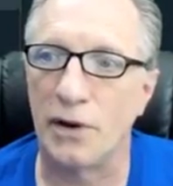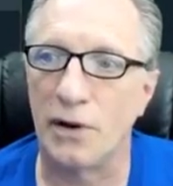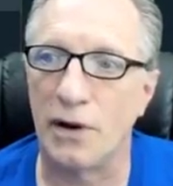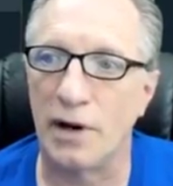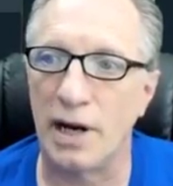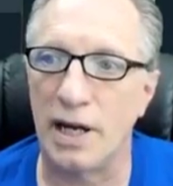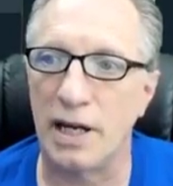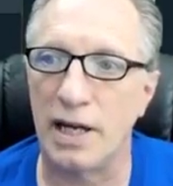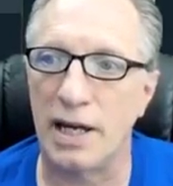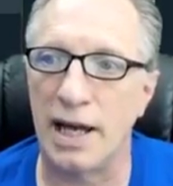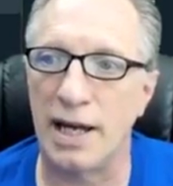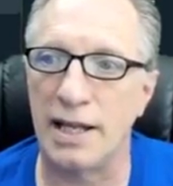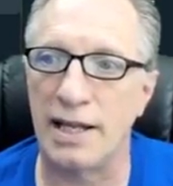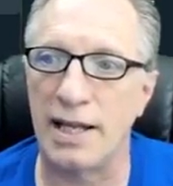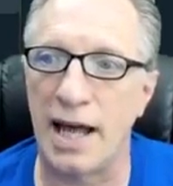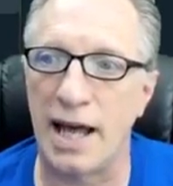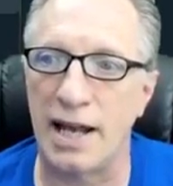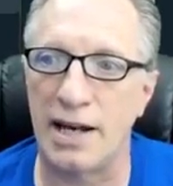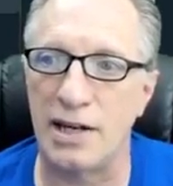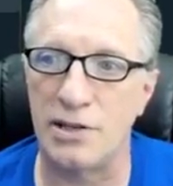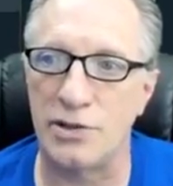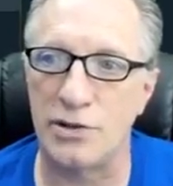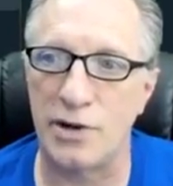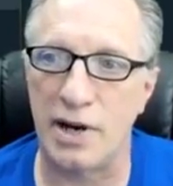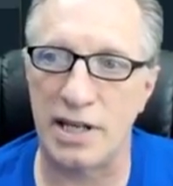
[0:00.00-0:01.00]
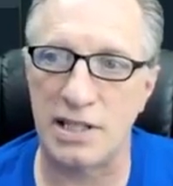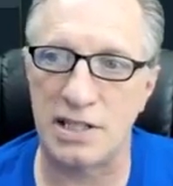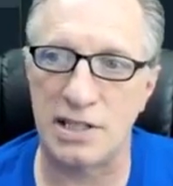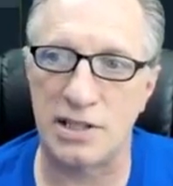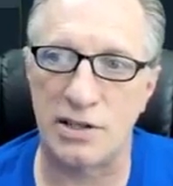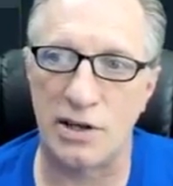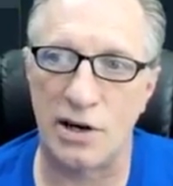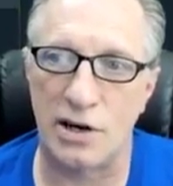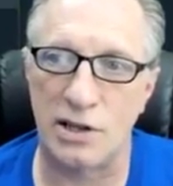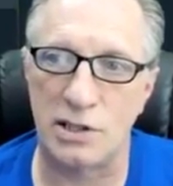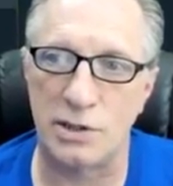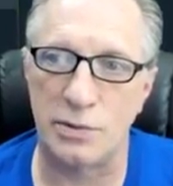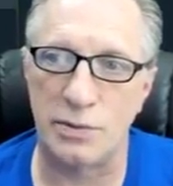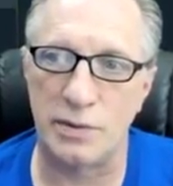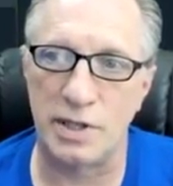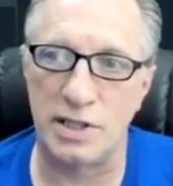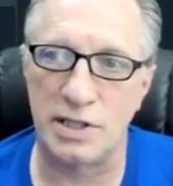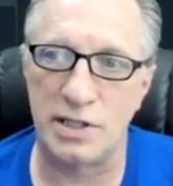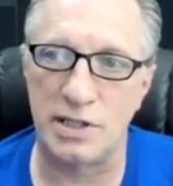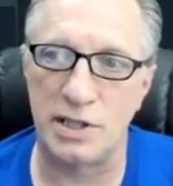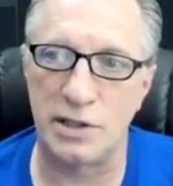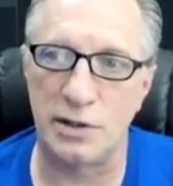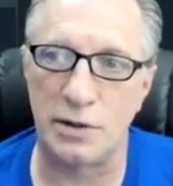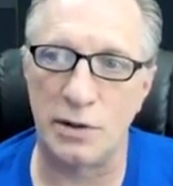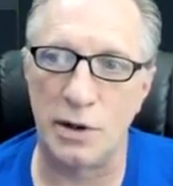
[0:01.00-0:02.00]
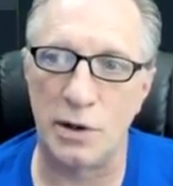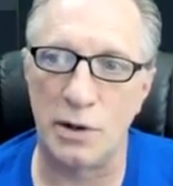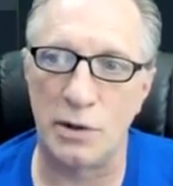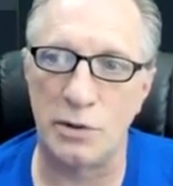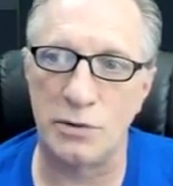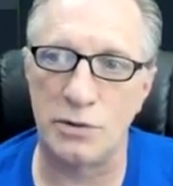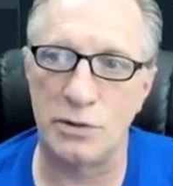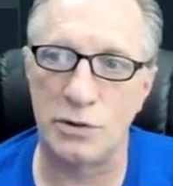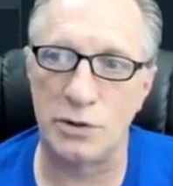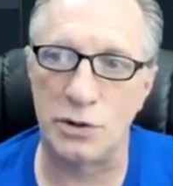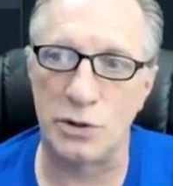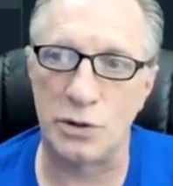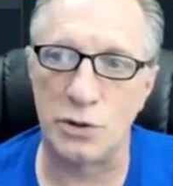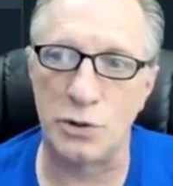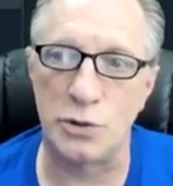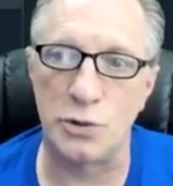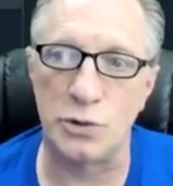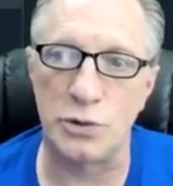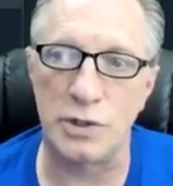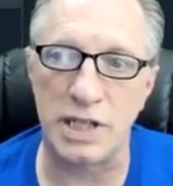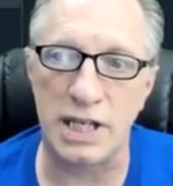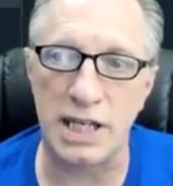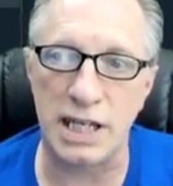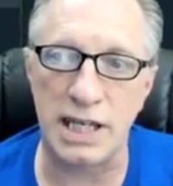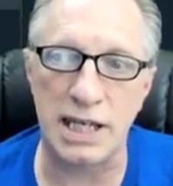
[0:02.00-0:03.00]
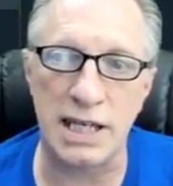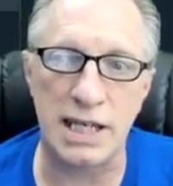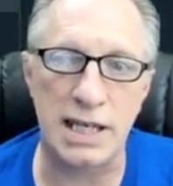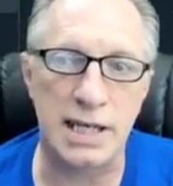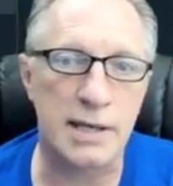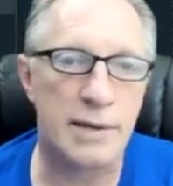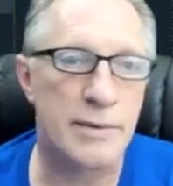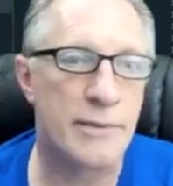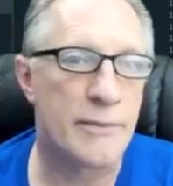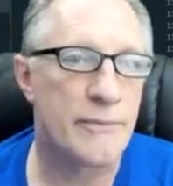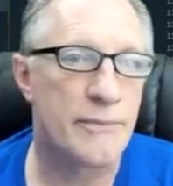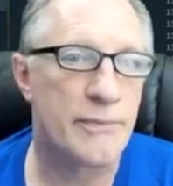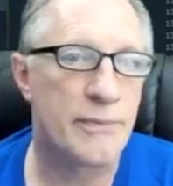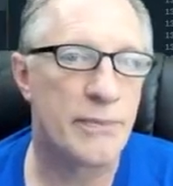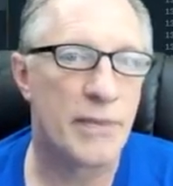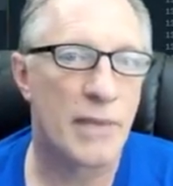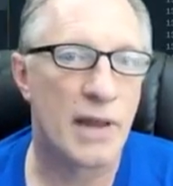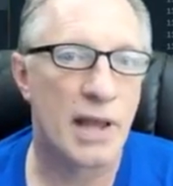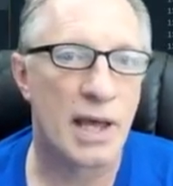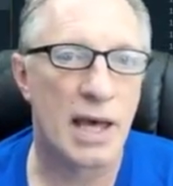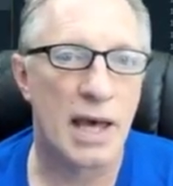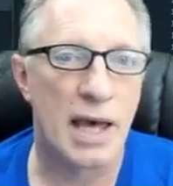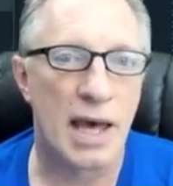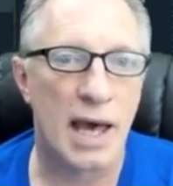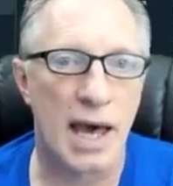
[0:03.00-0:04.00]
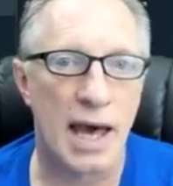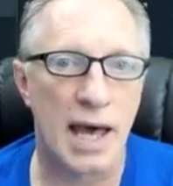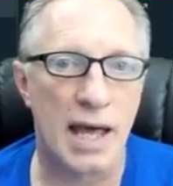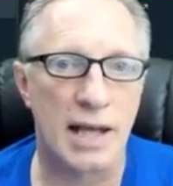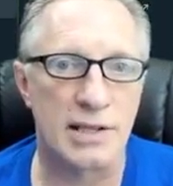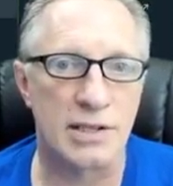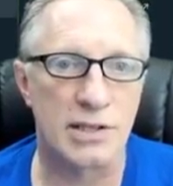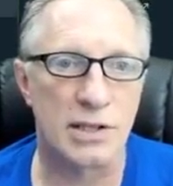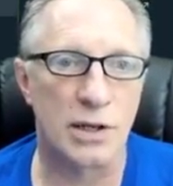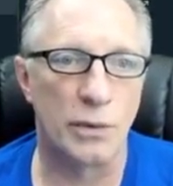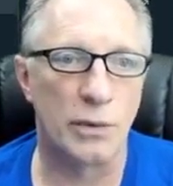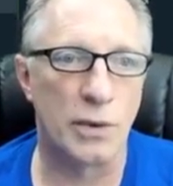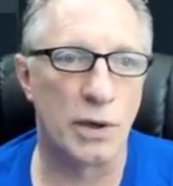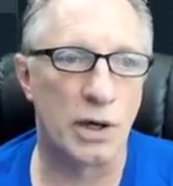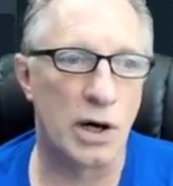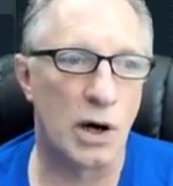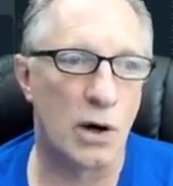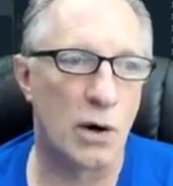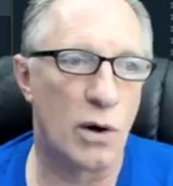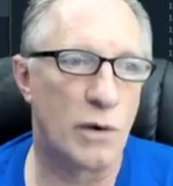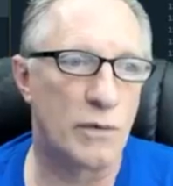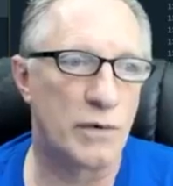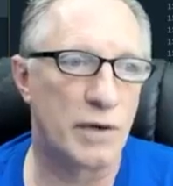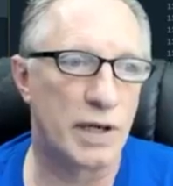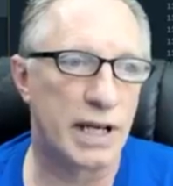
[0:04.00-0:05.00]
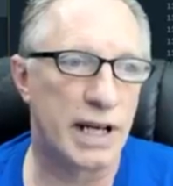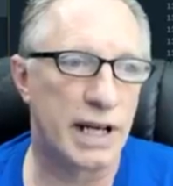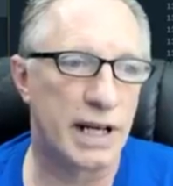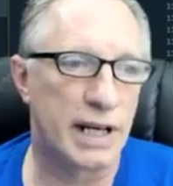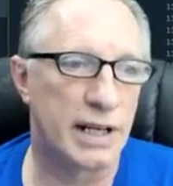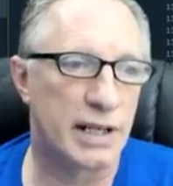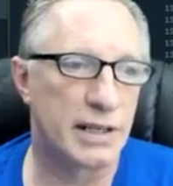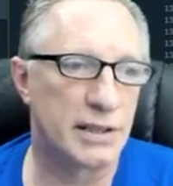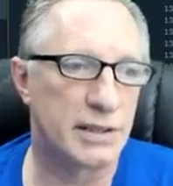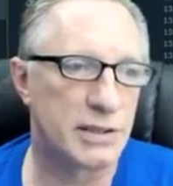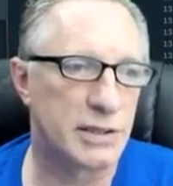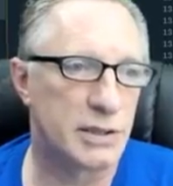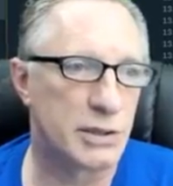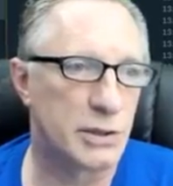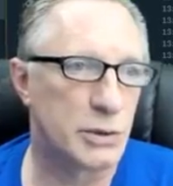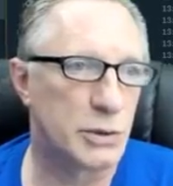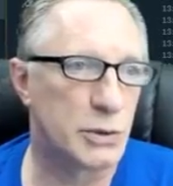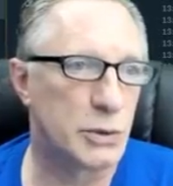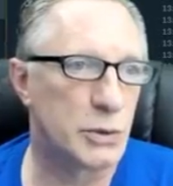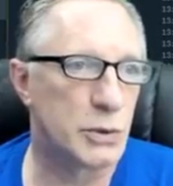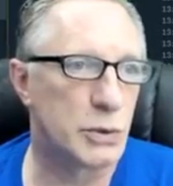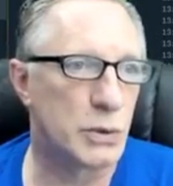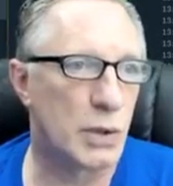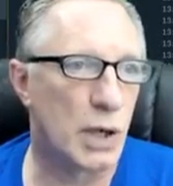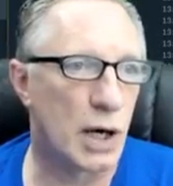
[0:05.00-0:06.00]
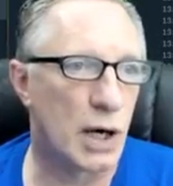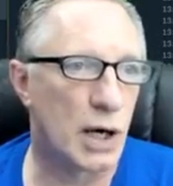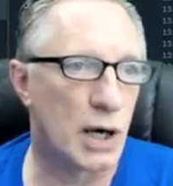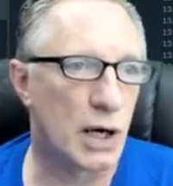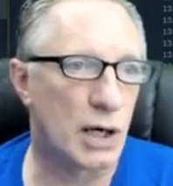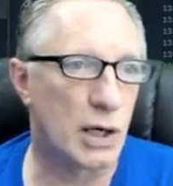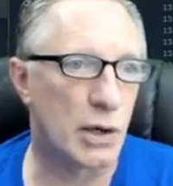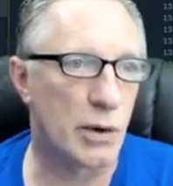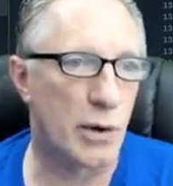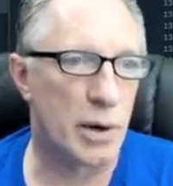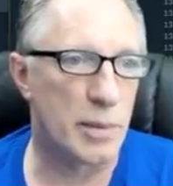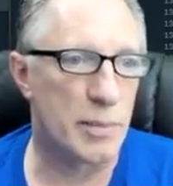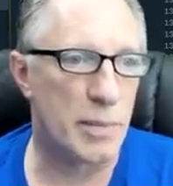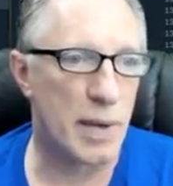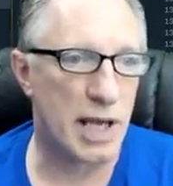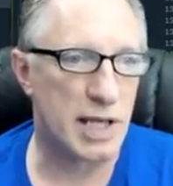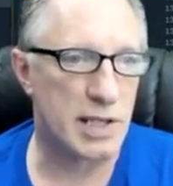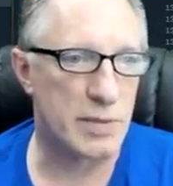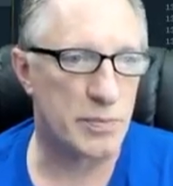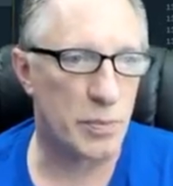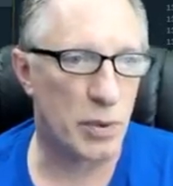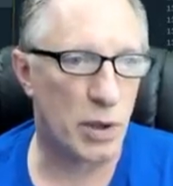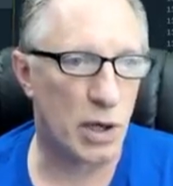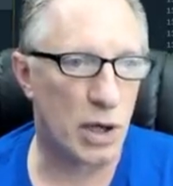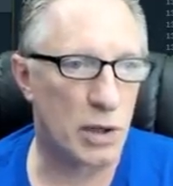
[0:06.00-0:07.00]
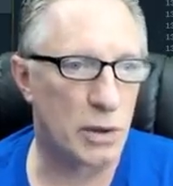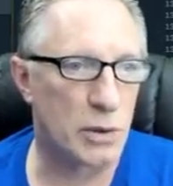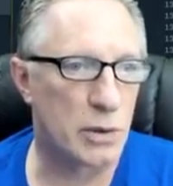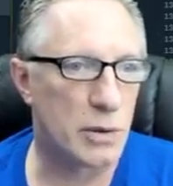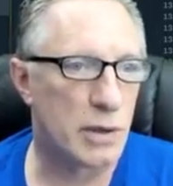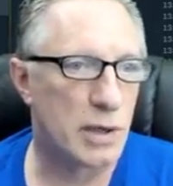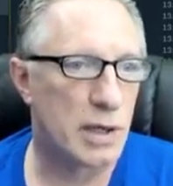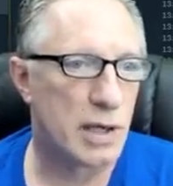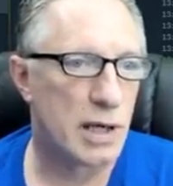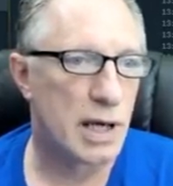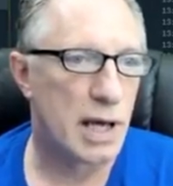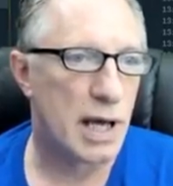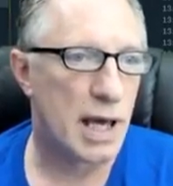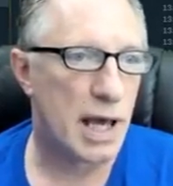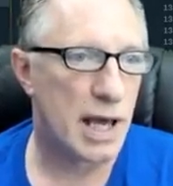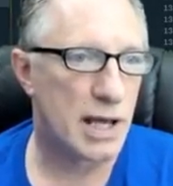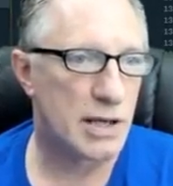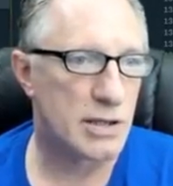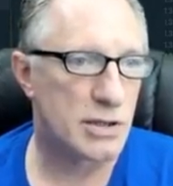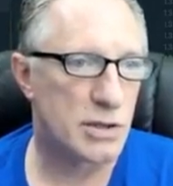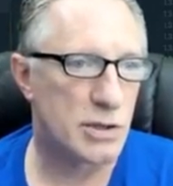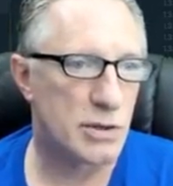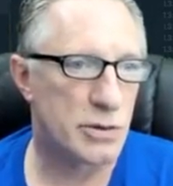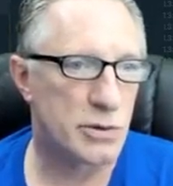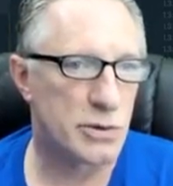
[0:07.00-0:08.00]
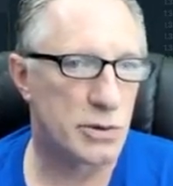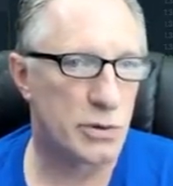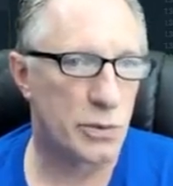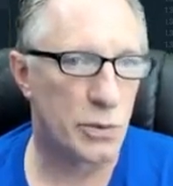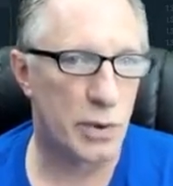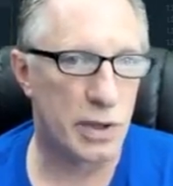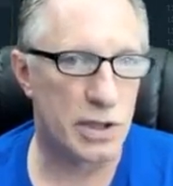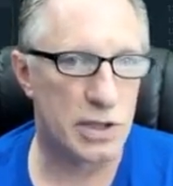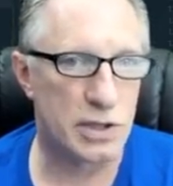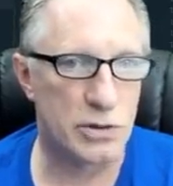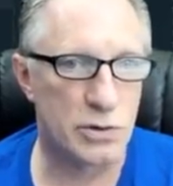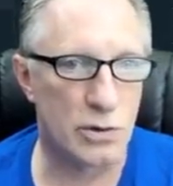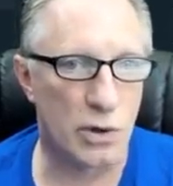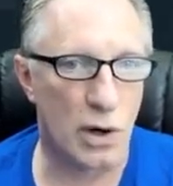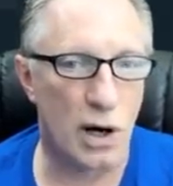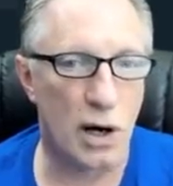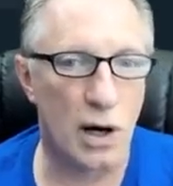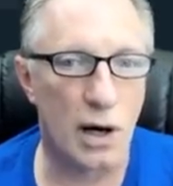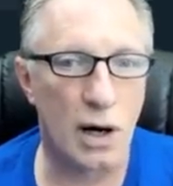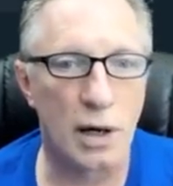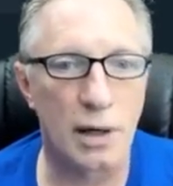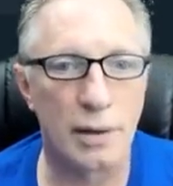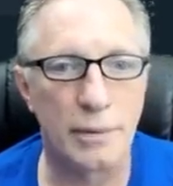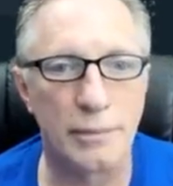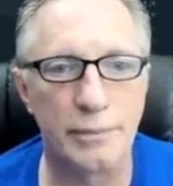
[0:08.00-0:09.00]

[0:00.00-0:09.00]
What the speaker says: Right, and that address starts with a 02E, and so we'll go over here to our Coinbase Pro and choose withdraw.